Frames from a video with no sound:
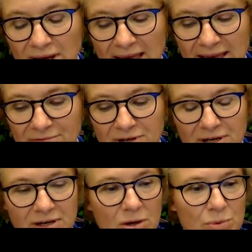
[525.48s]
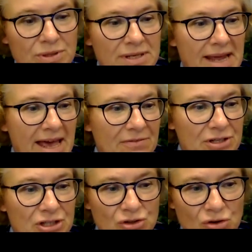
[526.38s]
ever, with an
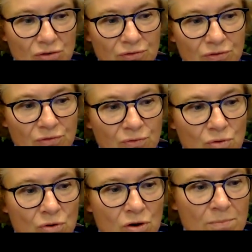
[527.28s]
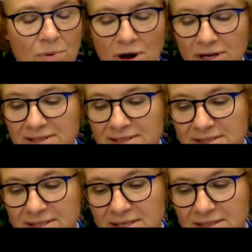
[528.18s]
average of
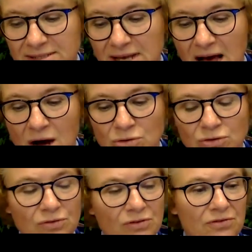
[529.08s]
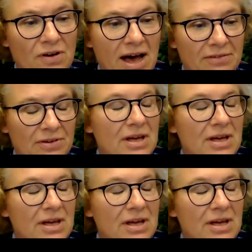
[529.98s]
4.6 out of 5.